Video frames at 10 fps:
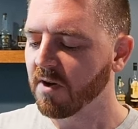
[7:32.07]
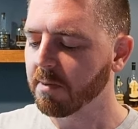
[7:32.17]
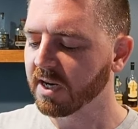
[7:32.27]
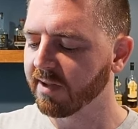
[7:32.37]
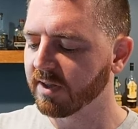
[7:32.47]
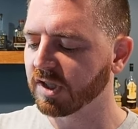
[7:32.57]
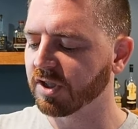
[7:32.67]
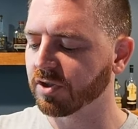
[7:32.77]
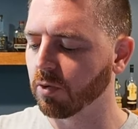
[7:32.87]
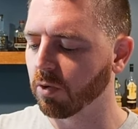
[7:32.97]
I'm going to give this a
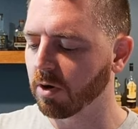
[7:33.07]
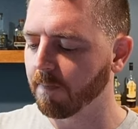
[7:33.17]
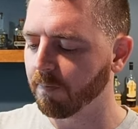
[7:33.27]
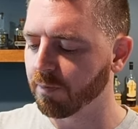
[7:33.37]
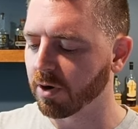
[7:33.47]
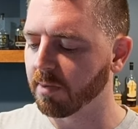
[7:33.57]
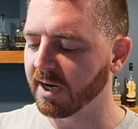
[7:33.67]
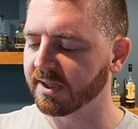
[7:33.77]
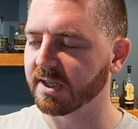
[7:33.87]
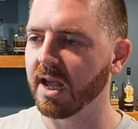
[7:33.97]
score per
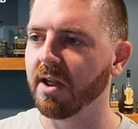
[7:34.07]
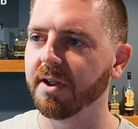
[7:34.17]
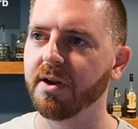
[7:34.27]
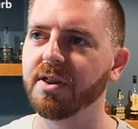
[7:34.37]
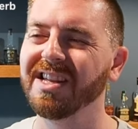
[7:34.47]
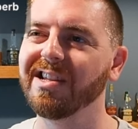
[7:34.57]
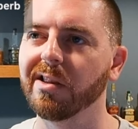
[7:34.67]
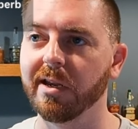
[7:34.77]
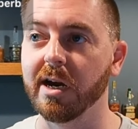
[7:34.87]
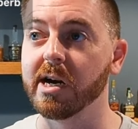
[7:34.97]
my scale, you know, I think the
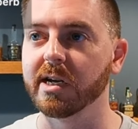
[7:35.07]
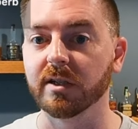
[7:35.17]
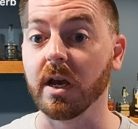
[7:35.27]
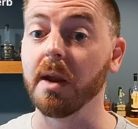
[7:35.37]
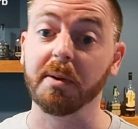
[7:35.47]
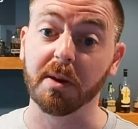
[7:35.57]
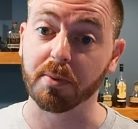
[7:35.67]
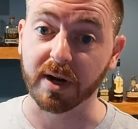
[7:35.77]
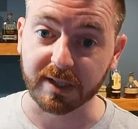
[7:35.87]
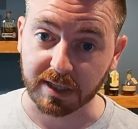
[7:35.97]
only knock has got to be the
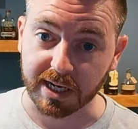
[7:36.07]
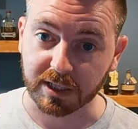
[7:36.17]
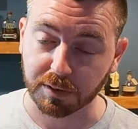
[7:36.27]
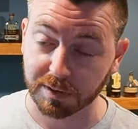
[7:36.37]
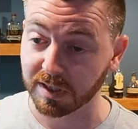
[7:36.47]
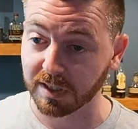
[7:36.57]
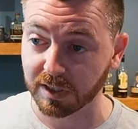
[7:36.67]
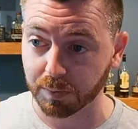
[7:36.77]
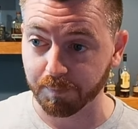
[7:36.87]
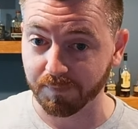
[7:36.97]
price tag, just because it
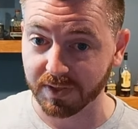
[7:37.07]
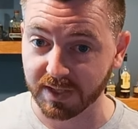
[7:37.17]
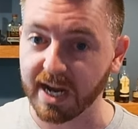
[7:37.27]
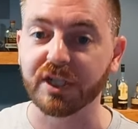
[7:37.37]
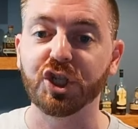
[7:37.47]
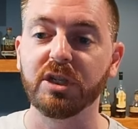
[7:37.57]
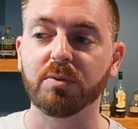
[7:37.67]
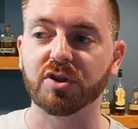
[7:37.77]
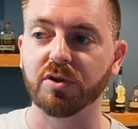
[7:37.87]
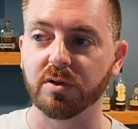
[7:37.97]
is not cheap
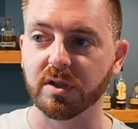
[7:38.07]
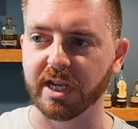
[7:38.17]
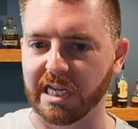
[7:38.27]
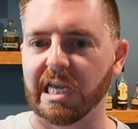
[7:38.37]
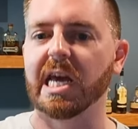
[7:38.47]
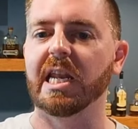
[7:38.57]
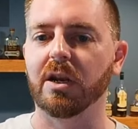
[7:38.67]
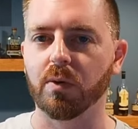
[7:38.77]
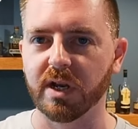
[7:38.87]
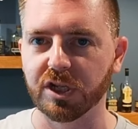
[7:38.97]
to like get
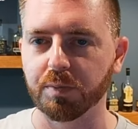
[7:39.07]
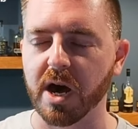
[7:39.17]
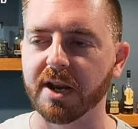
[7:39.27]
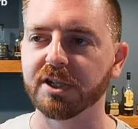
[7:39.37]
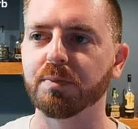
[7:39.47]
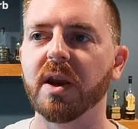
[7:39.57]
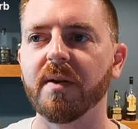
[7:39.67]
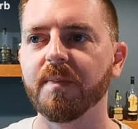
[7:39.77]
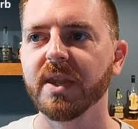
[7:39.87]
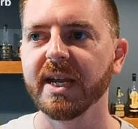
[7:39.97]
into one of these bottles.
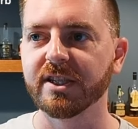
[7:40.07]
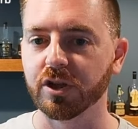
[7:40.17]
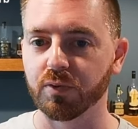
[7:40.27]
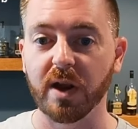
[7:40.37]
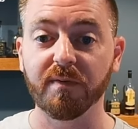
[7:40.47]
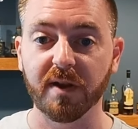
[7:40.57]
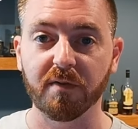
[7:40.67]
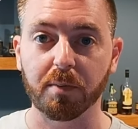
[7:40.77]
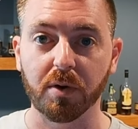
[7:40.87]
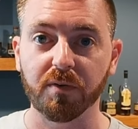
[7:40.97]
But it's a great
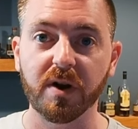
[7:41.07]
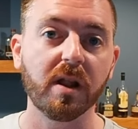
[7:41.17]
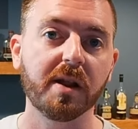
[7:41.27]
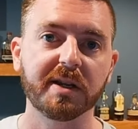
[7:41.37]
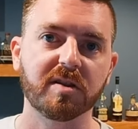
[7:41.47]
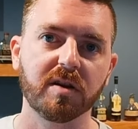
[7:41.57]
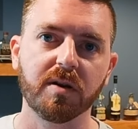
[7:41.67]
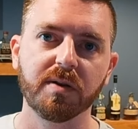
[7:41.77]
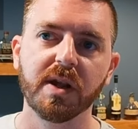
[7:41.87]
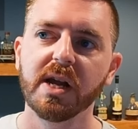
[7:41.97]
flavor profile on its
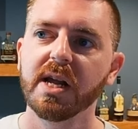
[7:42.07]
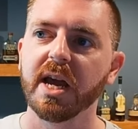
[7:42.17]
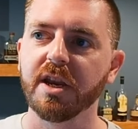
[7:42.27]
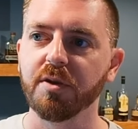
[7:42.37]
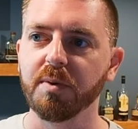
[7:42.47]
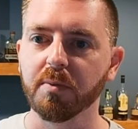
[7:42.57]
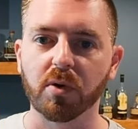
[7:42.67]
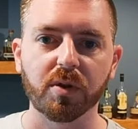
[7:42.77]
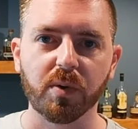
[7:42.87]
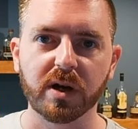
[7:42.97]
own, and you'd be
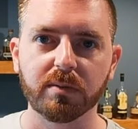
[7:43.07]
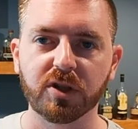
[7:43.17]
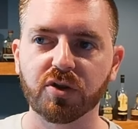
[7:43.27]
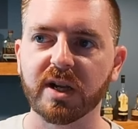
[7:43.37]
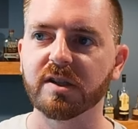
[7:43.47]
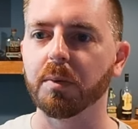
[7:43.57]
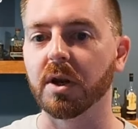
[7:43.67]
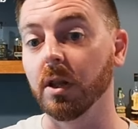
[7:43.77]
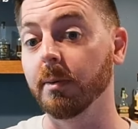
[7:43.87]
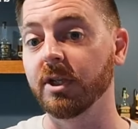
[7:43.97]
more than welcome to try
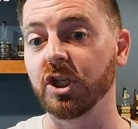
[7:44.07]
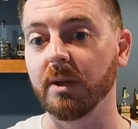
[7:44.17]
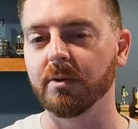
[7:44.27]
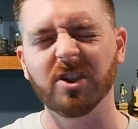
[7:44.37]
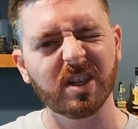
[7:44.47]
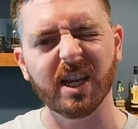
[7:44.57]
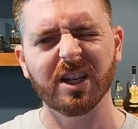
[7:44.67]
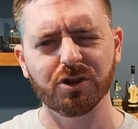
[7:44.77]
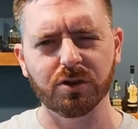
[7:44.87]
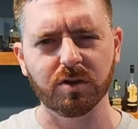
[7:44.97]
something a little bit cheaper. Just get
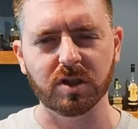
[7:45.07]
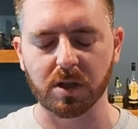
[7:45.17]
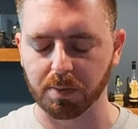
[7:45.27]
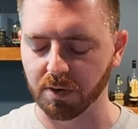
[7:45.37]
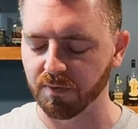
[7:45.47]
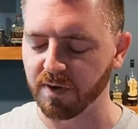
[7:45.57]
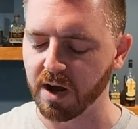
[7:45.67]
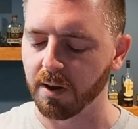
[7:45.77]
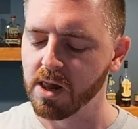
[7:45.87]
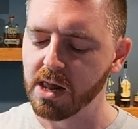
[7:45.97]
introduced to their
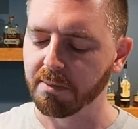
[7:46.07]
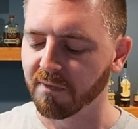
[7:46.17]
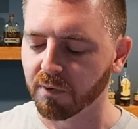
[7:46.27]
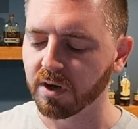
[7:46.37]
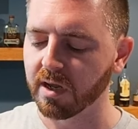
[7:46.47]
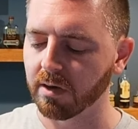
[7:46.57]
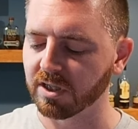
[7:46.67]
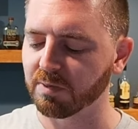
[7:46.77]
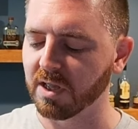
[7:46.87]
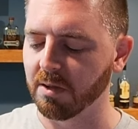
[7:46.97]
profile before you go
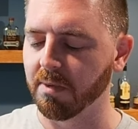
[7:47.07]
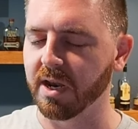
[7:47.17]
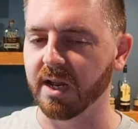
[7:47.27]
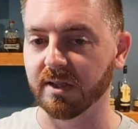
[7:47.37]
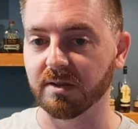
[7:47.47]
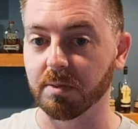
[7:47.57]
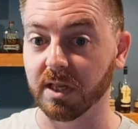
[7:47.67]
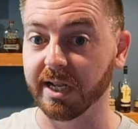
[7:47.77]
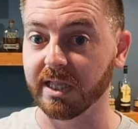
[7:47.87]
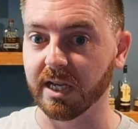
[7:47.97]
and spend the money on
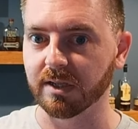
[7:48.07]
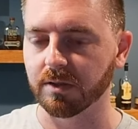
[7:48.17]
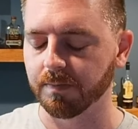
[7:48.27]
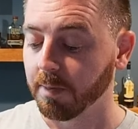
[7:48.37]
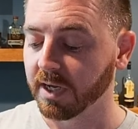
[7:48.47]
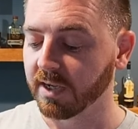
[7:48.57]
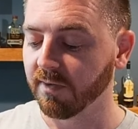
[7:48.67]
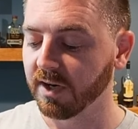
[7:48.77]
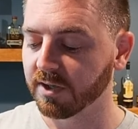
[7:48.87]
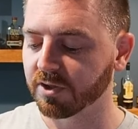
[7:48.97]
something like this. But
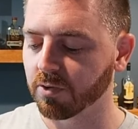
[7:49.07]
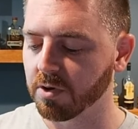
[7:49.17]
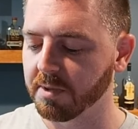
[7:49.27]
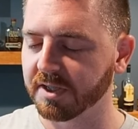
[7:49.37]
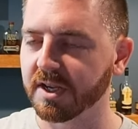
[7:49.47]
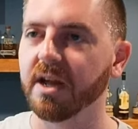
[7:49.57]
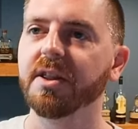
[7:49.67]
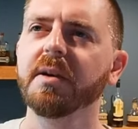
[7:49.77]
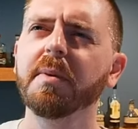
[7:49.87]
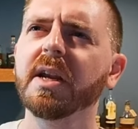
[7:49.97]
giving it a score on my scale,
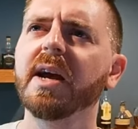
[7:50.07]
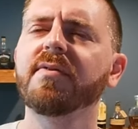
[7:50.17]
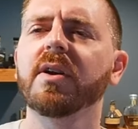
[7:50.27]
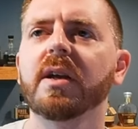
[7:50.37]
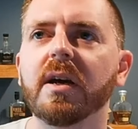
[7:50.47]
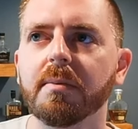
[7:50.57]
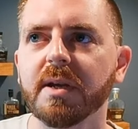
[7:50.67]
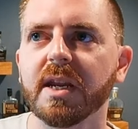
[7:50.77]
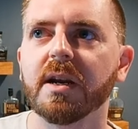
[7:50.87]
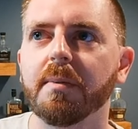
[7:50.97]
I think I'm gonna have to come
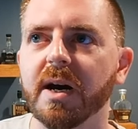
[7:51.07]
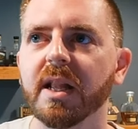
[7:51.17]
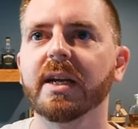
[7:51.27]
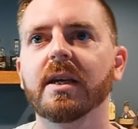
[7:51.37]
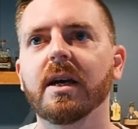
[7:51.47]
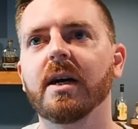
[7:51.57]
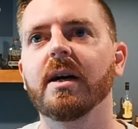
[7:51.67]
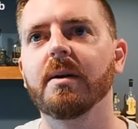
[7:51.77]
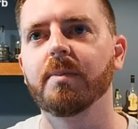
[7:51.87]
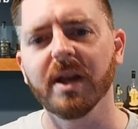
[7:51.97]
in at about like a,
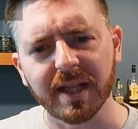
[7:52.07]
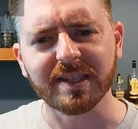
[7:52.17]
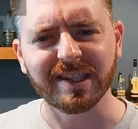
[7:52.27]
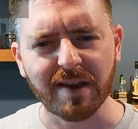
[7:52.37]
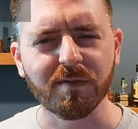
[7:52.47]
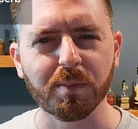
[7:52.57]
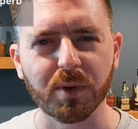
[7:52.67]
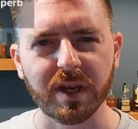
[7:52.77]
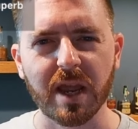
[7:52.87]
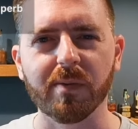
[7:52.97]
uh, probably that
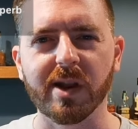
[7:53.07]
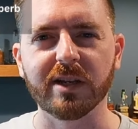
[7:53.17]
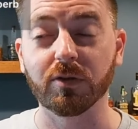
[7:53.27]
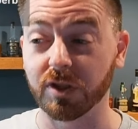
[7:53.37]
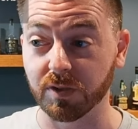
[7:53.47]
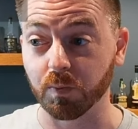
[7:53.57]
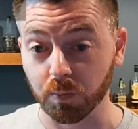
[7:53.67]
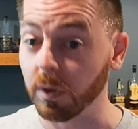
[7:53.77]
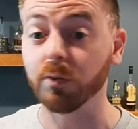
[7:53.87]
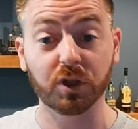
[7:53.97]
7.8 range, which is,
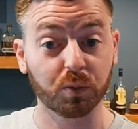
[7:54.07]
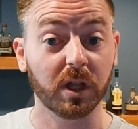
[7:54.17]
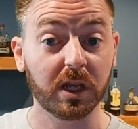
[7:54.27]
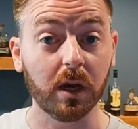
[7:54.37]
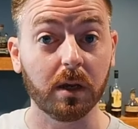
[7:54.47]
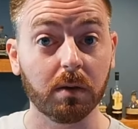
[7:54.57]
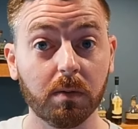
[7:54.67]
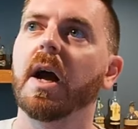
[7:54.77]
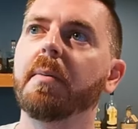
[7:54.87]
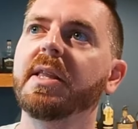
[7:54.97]
which is really good.
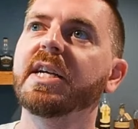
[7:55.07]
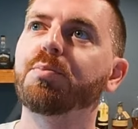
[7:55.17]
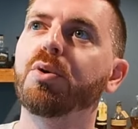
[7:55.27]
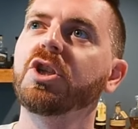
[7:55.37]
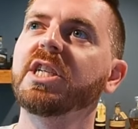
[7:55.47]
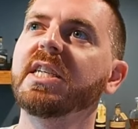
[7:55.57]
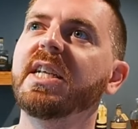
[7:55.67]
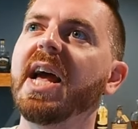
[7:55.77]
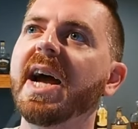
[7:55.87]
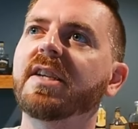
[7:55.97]
I mean, that's pushing
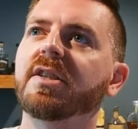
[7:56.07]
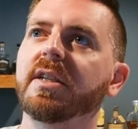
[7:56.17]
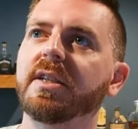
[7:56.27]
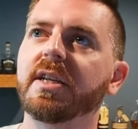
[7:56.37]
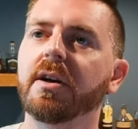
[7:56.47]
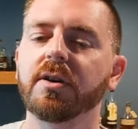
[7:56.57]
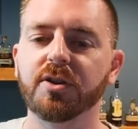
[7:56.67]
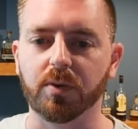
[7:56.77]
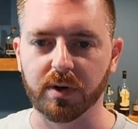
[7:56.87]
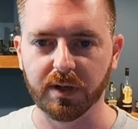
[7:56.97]
into excellent
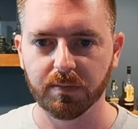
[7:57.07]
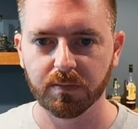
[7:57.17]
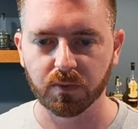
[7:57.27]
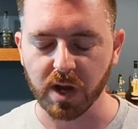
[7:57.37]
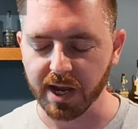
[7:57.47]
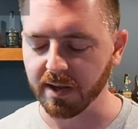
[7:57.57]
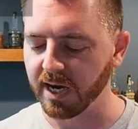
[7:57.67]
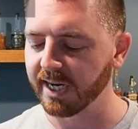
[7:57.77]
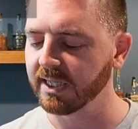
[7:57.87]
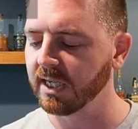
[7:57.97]
territory right?
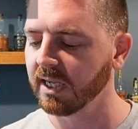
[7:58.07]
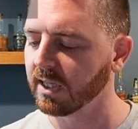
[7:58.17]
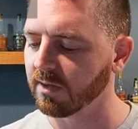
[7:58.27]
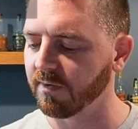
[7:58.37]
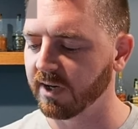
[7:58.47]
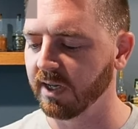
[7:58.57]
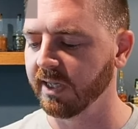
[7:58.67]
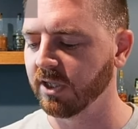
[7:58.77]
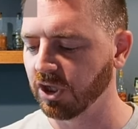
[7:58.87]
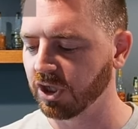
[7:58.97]
I think at the very
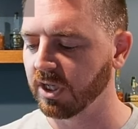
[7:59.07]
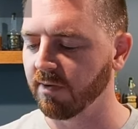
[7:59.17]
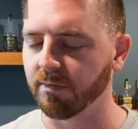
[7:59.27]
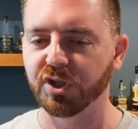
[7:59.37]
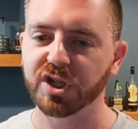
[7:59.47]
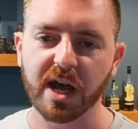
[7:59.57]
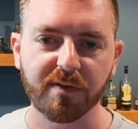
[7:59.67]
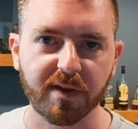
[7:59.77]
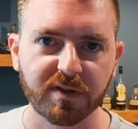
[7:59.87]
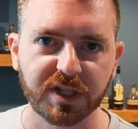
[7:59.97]
least you should give them a shot.
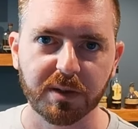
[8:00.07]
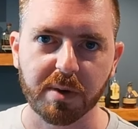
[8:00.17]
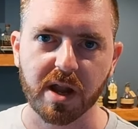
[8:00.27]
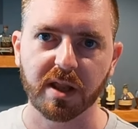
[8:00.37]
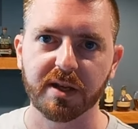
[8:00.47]
If you ever see a bottle